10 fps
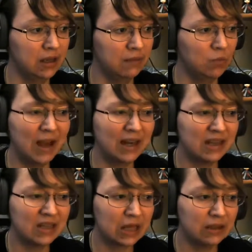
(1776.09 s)
But why did he
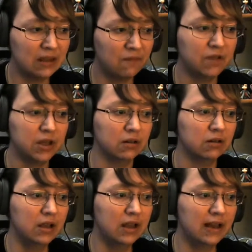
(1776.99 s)
suddenly feel
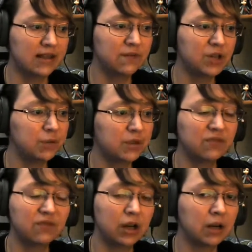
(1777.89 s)
as if she was
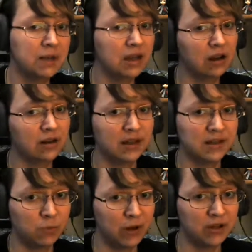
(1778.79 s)
far beyond
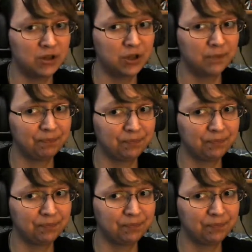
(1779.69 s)
his reach?